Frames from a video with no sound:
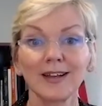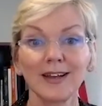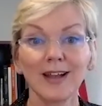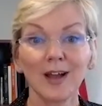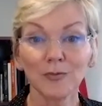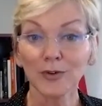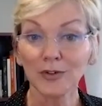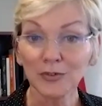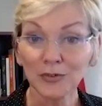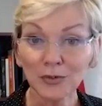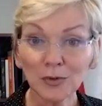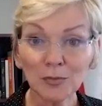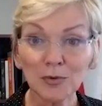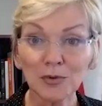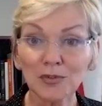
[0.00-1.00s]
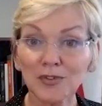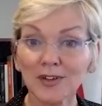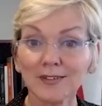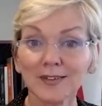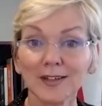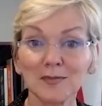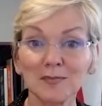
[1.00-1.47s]
Now, for consumers,
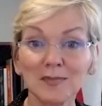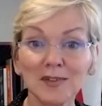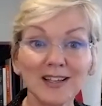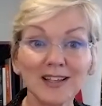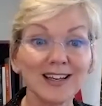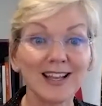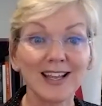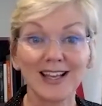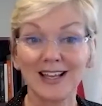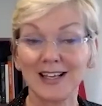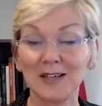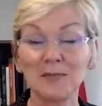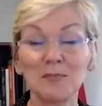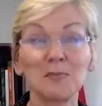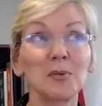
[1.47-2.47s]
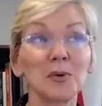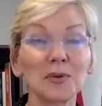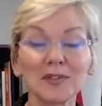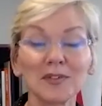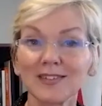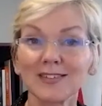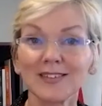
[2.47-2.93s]
that's going to mean
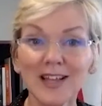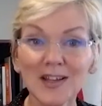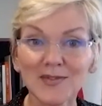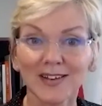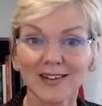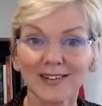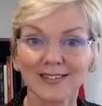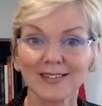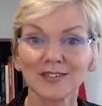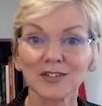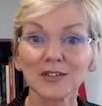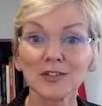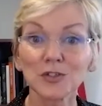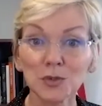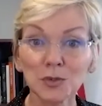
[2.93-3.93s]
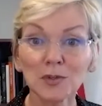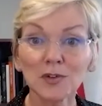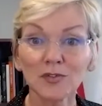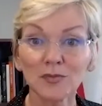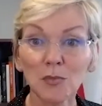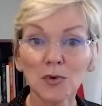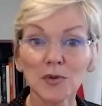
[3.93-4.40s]
important savings to the tune
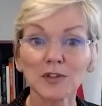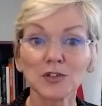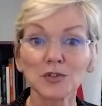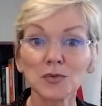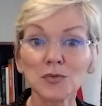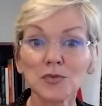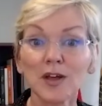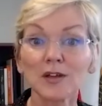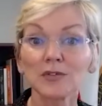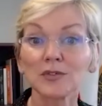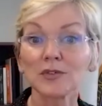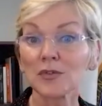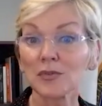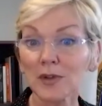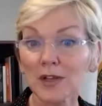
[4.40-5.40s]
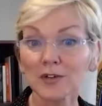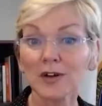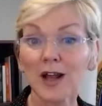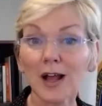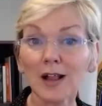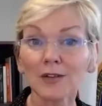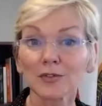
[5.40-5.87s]
of more than
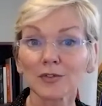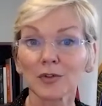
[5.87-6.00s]
$2,300